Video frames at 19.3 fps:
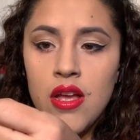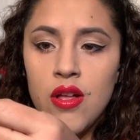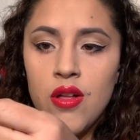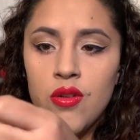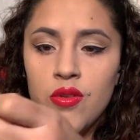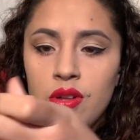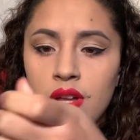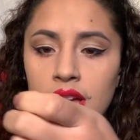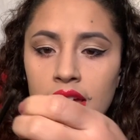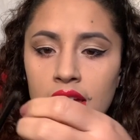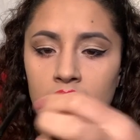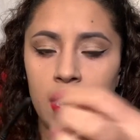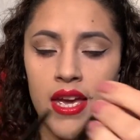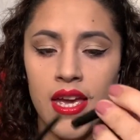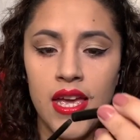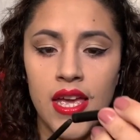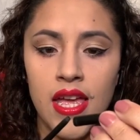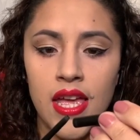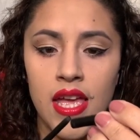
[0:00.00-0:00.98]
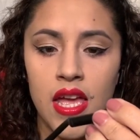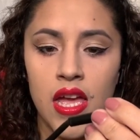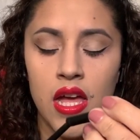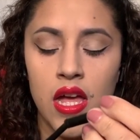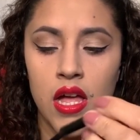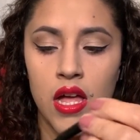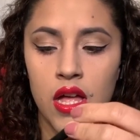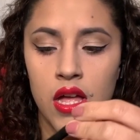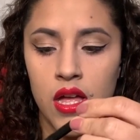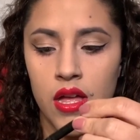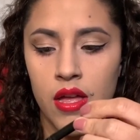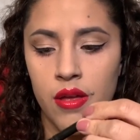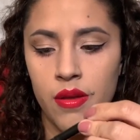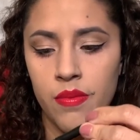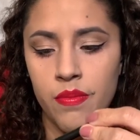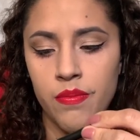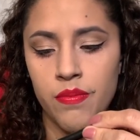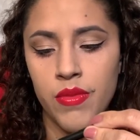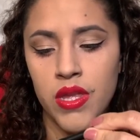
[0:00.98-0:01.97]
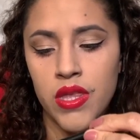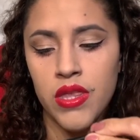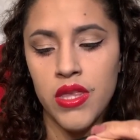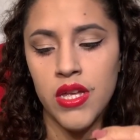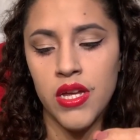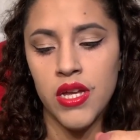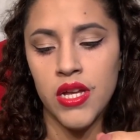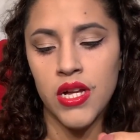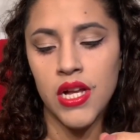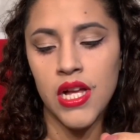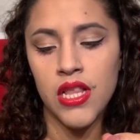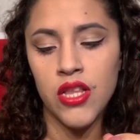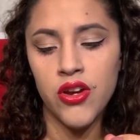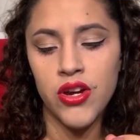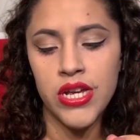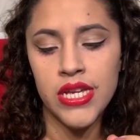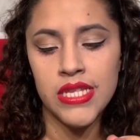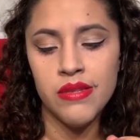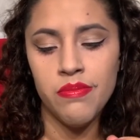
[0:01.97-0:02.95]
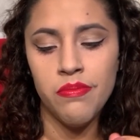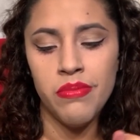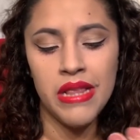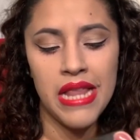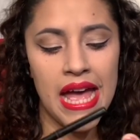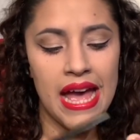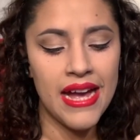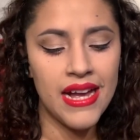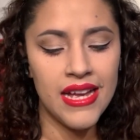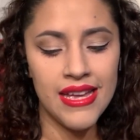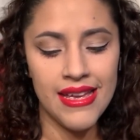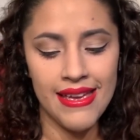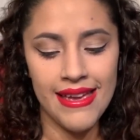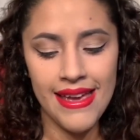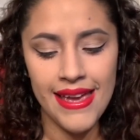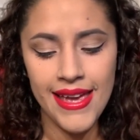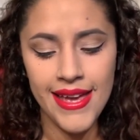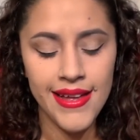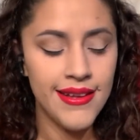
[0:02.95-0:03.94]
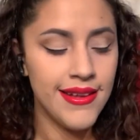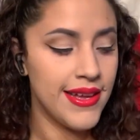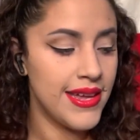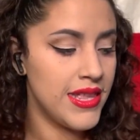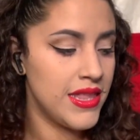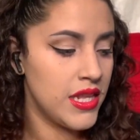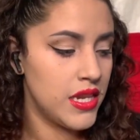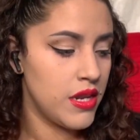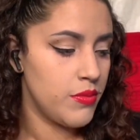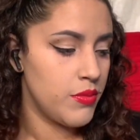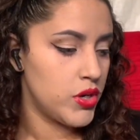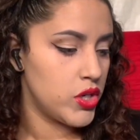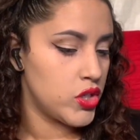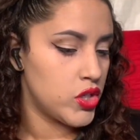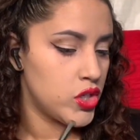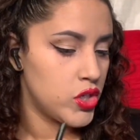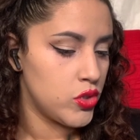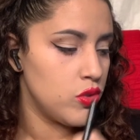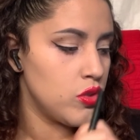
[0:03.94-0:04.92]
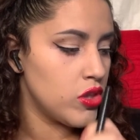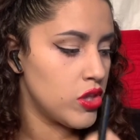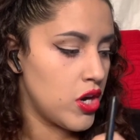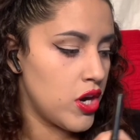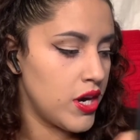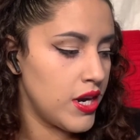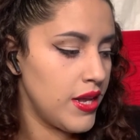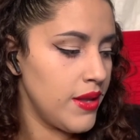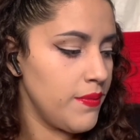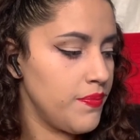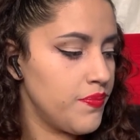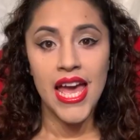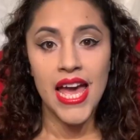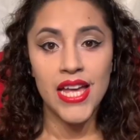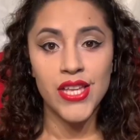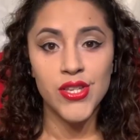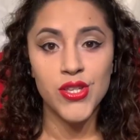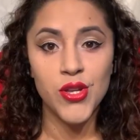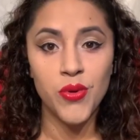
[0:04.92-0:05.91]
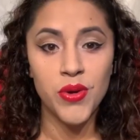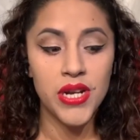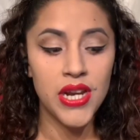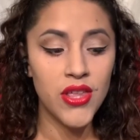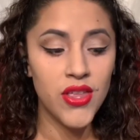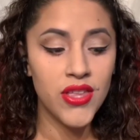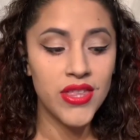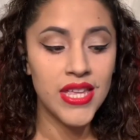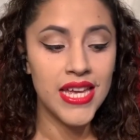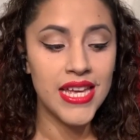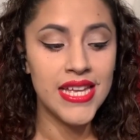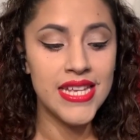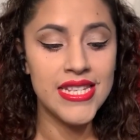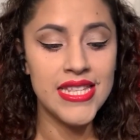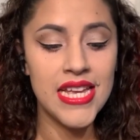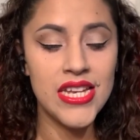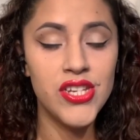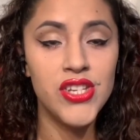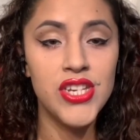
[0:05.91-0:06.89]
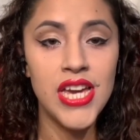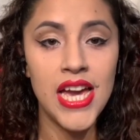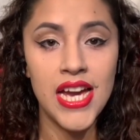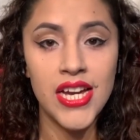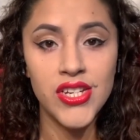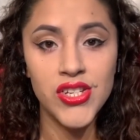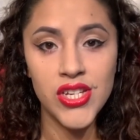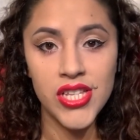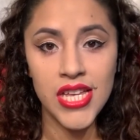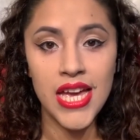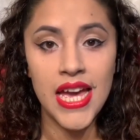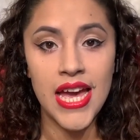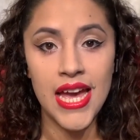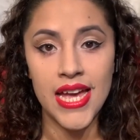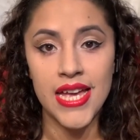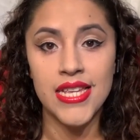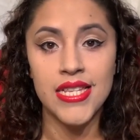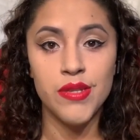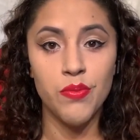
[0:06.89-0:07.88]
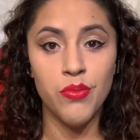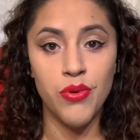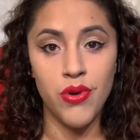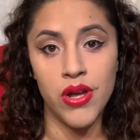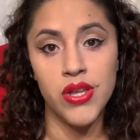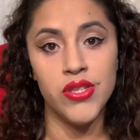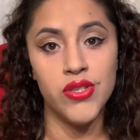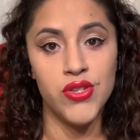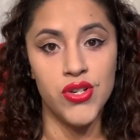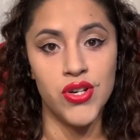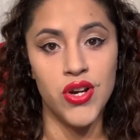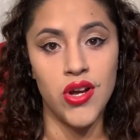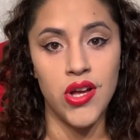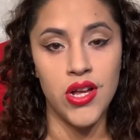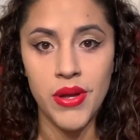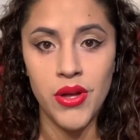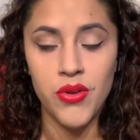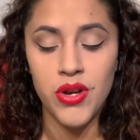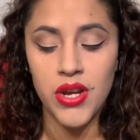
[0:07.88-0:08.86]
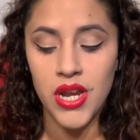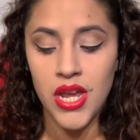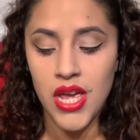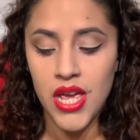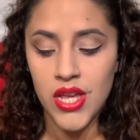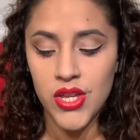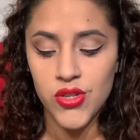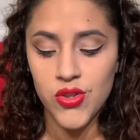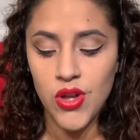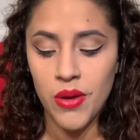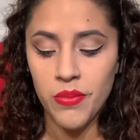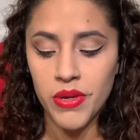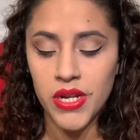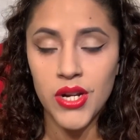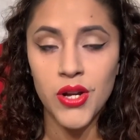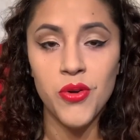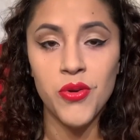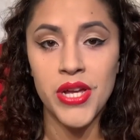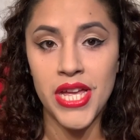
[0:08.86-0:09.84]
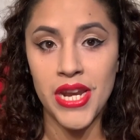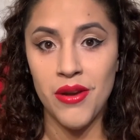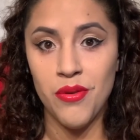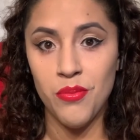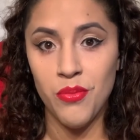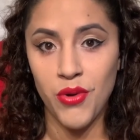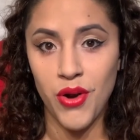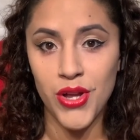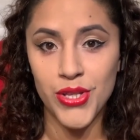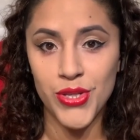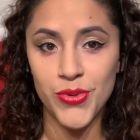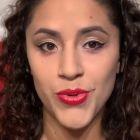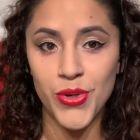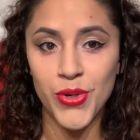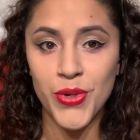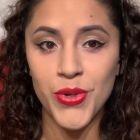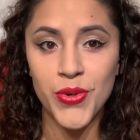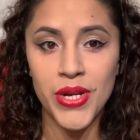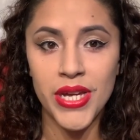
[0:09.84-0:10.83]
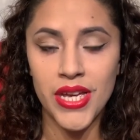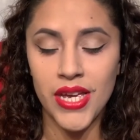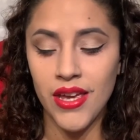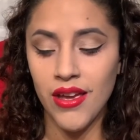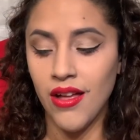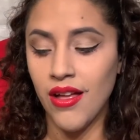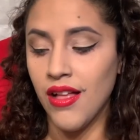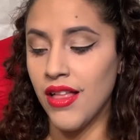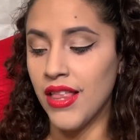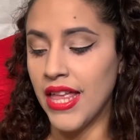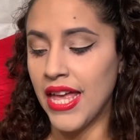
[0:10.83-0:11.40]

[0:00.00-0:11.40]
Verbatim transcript: Okay. Um, the color is Black Ink in the number two thirty. And so another thing is that she actually has bronzer on. So I'm going to go ahead and bronze real quick, y'all.